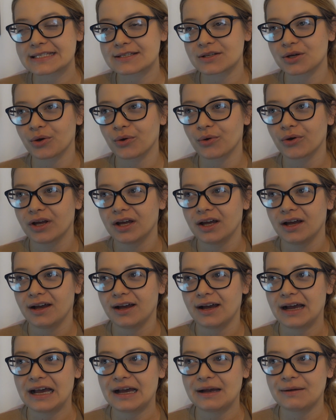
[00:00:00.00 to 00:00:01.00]
So
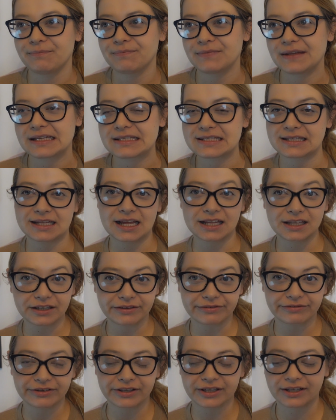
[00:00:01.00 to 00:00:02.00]
that's
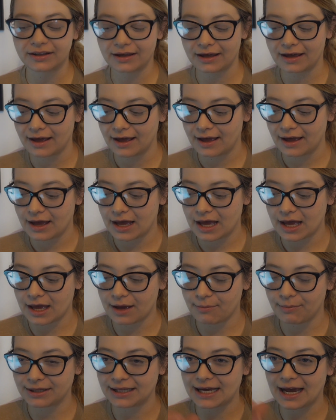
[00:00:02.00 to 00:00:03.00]
another thing.
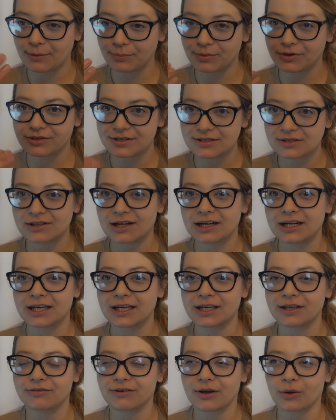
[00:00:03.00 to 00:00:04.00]
But I
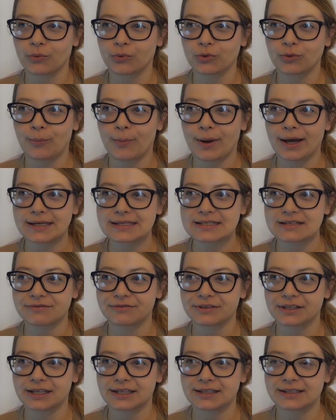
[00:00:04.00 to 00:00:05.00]
personally, if I would buy
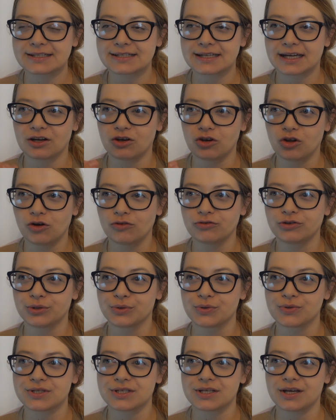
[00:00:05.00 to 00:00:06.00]
something like this, I love
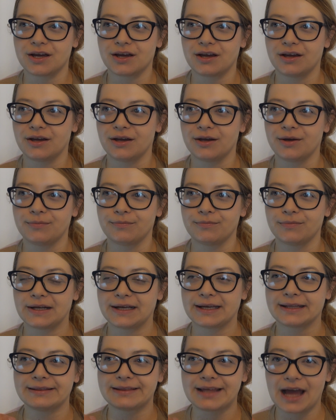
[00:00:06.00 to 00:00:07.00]
those
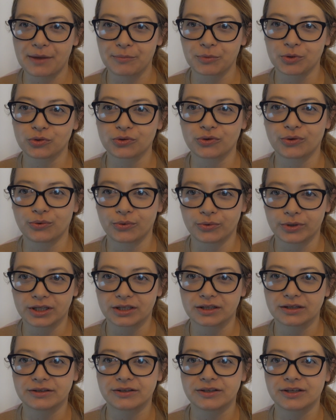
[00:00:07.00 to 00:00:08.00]
like a diamond
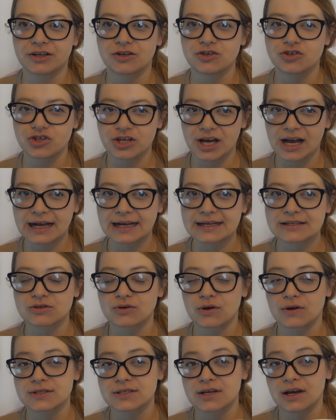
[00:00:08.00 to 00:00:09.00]
quilled
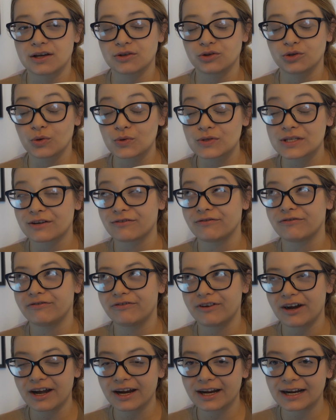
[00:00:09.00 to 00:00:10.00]
jackets. Those are
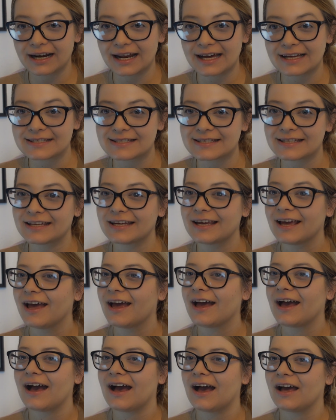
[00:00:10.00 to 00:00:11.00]
very classy
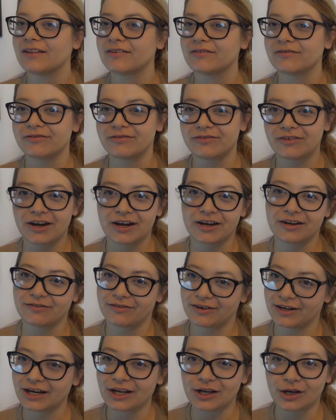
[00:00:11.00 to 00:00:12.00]
and
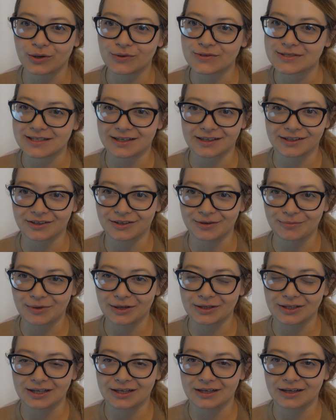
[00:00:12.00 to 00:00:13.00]
very coastal
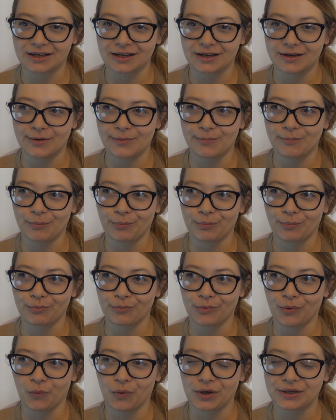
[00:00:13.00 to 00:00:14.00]
grandmother
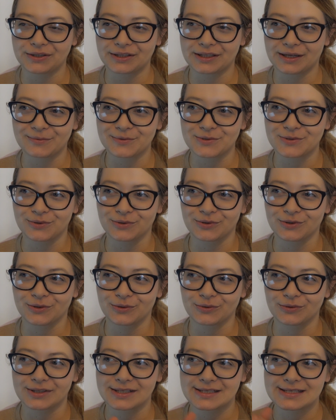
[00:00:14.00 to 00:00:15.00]
when it comes to, you
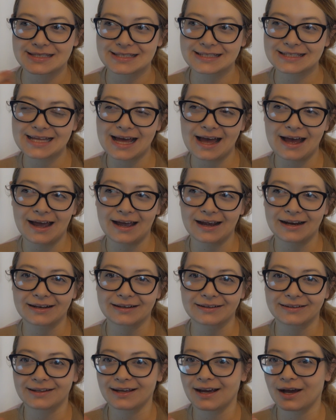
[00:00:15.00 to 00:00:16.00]
know, the
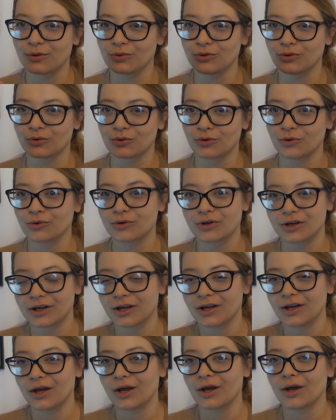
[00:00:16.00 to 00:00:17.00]
style, how you look
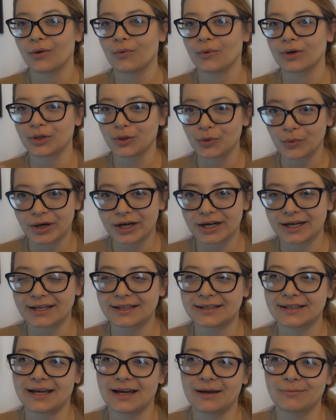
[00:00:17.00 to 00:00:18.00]
when you're
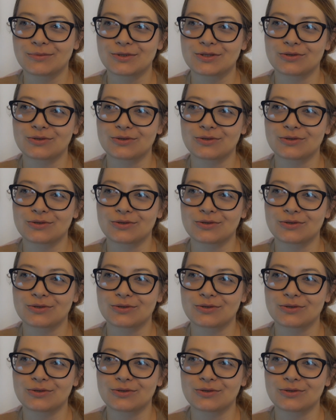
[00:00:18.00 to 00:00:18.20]
wearing them.